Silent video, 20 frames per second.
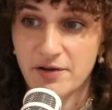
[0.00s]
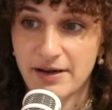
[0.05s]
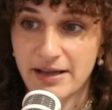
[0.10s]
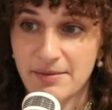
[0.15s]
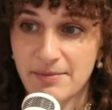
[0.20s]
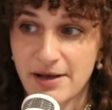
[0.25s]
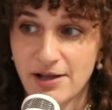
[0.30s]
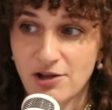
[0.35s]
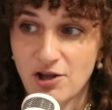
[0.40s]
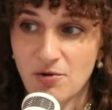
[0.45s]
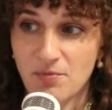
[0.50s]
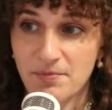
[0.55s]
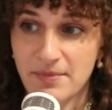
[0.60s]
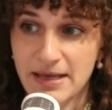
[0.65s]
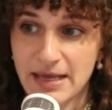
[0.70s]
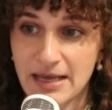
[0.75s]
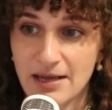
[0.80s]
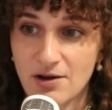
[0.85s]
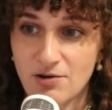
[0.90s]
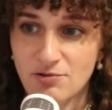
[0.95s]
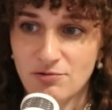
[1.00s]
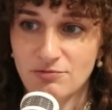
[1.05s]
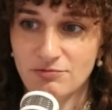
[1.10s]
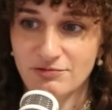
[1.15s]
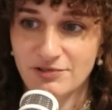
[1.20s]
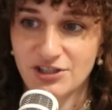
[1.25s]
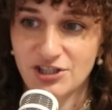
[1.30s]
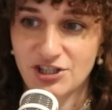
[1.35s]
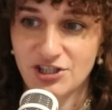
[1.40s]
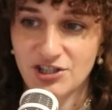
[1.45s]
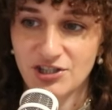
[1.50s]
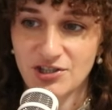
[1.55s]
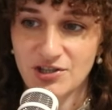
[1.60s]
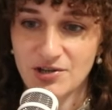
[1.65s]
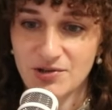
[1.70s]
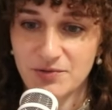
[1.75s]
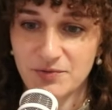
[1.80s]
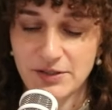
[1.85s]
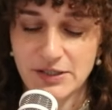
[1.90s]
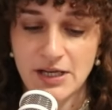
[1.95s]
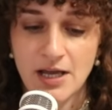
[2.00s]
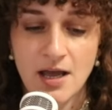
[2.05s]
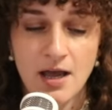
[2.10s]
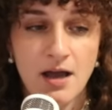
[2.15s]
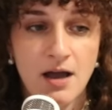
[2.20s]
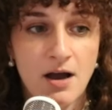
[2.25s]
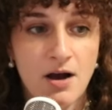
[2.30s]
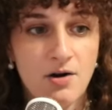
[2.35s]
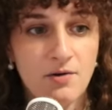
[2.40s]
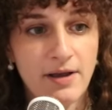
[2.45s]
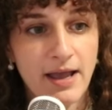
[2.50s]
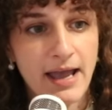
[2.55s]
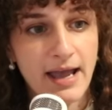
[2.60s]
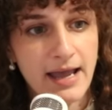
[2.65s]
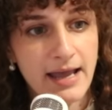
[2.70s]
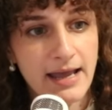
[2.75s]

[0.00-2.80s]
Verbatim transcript: I am. Hello, me. Oh, cute. Okay.